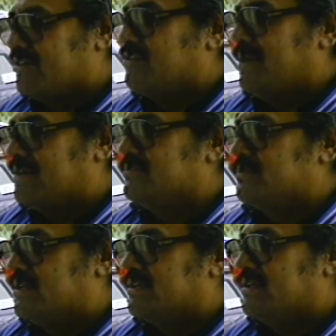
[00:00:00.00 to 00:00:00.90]
to have to go back to
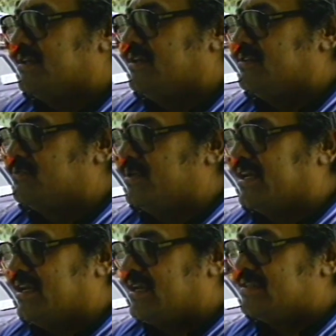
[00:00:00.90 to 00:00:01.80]
work. You know, we
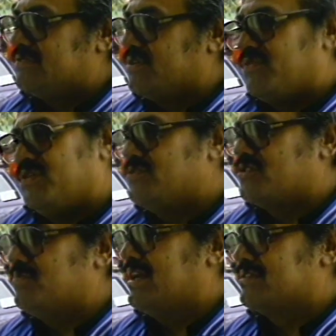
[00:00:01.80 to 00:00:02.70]
cannot refuse
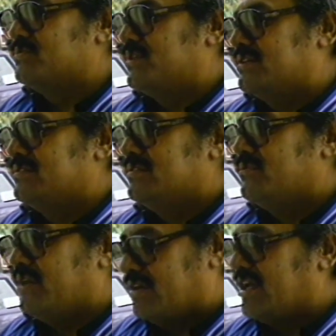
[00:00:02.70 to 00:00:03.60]
to go back to work.
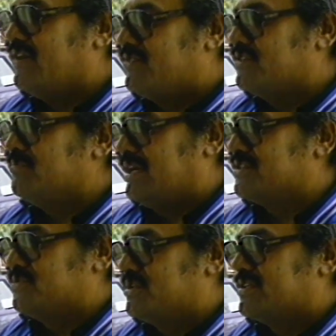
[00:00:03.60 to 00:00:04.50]
We're going to have to go
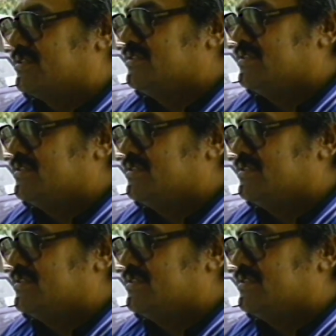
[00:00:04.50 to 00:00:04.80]
back to work.